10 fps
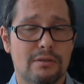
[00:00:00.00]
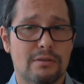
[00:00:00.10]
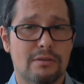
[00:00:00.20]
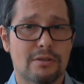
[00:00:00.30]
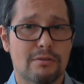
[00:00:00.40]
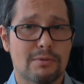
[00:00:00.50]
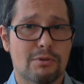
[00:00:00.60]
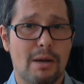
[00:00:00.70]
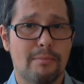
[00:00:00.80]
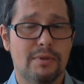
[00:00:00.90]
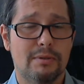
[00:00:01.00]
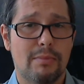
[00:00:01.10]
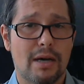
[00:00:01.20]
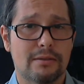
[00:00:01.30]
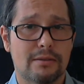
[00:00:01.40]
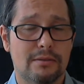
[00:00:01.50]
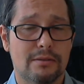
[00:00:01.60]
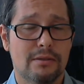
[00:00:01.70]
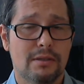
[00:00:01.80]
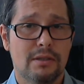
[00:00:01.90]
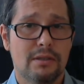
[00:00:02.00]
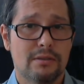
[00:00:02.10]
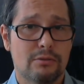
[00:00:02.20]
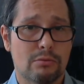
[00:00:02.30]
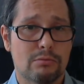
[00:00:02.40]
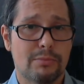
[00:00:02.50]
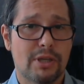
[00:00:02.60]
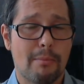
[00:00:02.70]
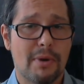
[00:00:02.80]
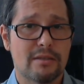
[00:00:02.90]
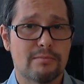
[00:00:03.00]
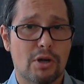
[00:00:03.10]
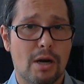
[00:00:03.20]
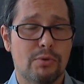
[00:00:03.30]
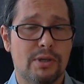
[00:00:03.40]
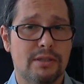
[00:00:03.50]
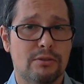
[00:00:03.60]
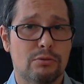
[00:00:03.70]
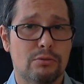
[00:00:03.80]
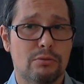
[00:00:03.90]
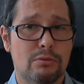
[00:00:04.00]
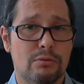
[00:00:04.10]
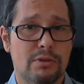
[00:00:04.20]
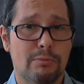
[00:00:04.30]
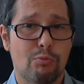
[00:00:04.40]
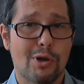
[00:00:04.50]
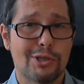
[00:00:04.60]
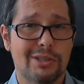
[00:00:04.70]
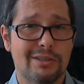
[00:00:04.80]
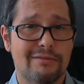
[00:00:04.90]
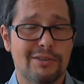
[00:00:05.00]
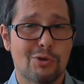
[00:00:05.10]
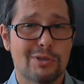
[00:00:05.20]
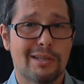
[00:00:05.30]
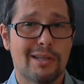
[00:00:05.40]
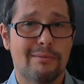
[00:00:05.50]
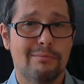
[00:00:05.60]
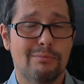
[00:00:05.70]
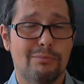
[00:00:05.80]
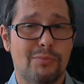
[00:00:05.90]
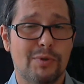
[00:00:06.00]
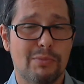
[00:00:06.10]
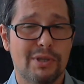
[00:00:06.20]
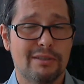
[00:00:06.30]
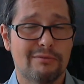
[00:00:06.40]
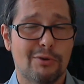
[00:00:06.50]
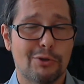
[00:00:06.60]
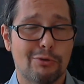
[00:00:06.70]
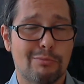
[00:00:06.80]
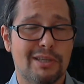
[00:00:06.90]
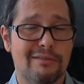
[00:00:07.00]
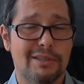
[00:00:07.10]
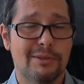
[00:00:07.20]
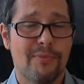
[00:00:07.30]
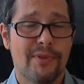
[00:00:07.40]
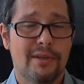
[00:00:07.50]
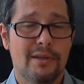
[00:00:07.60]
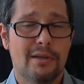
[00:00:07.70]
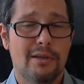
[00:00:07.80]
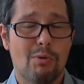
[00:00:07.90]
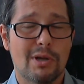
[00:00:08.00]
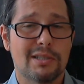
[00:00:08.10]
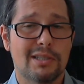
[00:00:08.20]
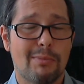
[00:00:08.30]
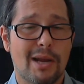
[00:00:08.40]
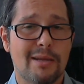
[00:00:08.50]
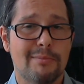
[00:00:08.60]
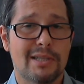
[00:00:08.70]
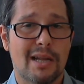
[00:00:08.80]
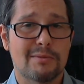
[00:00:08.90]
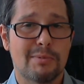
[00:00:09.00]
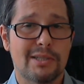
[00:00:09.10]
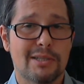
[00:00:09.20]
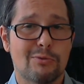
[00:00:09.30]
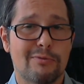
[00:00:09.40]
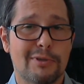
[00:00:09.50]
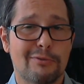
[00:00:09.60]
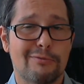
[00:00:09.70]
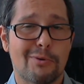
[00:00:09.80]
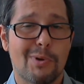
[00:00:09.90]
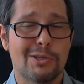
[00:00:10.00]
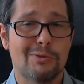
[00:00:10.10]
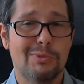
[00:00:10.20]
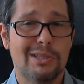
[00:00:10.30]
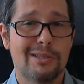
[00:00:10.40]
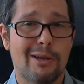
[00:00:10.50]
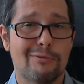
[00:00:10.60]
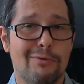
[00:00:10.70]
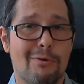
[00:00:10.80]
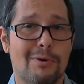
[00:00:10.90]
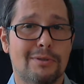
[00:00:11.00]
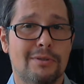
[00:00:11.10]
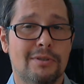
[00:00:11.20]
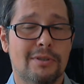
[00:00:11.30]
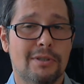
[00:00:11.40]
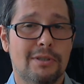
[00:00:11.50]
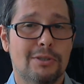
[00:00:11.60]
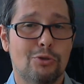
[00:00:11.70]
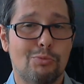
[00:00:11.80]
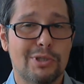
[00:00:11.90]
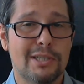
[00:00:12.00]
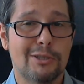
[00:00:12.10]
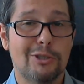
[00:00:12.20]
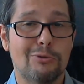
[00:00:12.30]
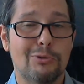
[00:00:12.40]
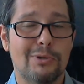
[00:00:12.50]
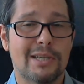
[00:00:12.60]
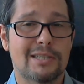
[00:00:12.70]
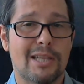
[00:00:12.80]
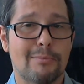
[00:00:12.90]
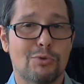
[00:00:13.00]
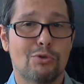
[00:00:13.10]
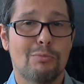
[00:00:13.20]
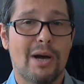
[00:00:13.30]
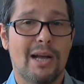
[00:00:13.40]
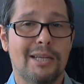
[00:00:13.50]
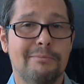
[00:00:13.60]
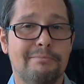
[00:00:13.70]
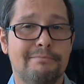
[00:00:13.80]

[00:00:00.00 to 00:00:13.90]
the subscribe button, so to become my subscriber and to keep watching the videos that I'm preparing for your benefit. Uh, once again, my name is Alex Petrescu. Thank you for watching me and I look forward to presenting to you next time. Goodbye!